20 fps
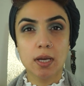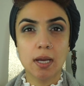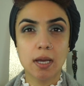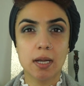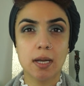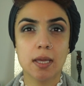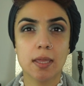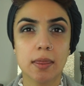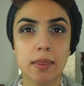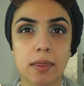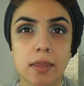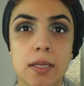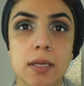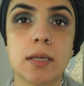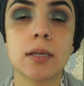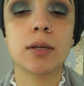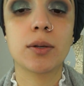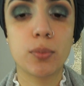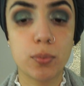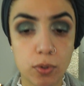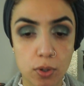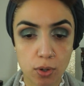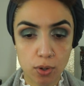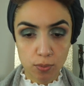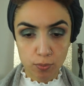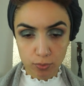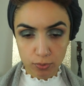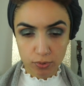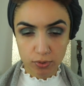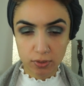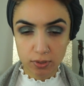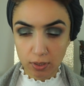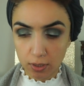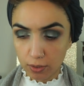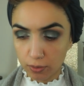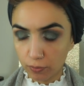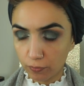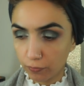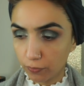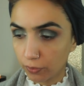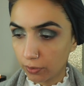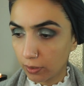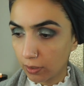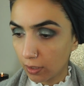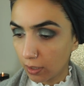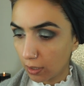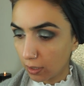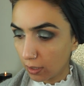And I think we're almost done for the